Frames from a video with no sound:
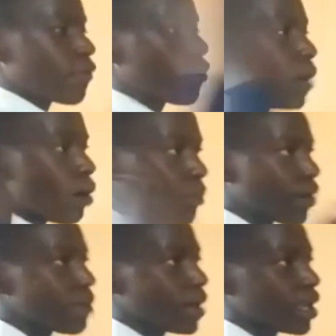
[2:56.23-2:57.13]
from our
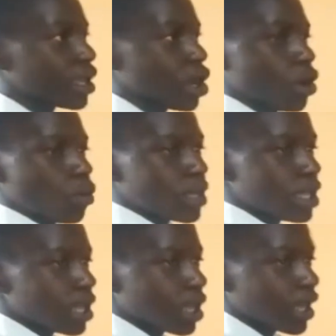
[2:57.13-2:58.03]
primary,
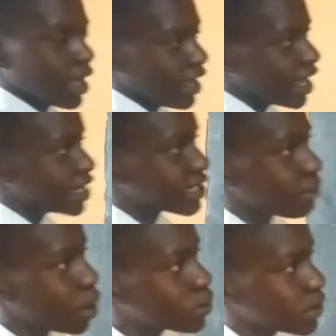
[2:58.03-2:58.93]
we learned
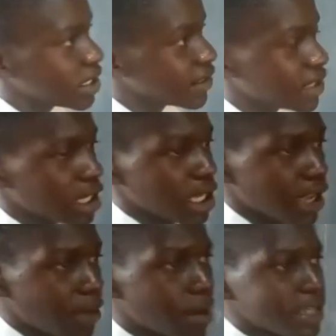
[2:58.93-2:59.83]
about these
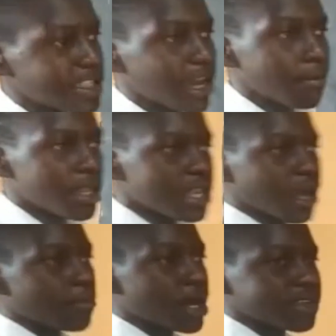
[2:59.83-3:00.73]
numbers. There are many
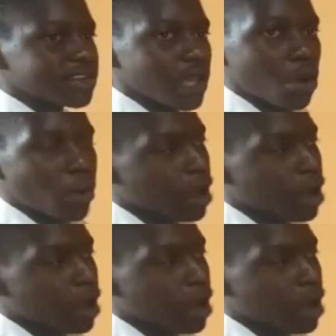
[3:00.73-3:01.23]
numbers. We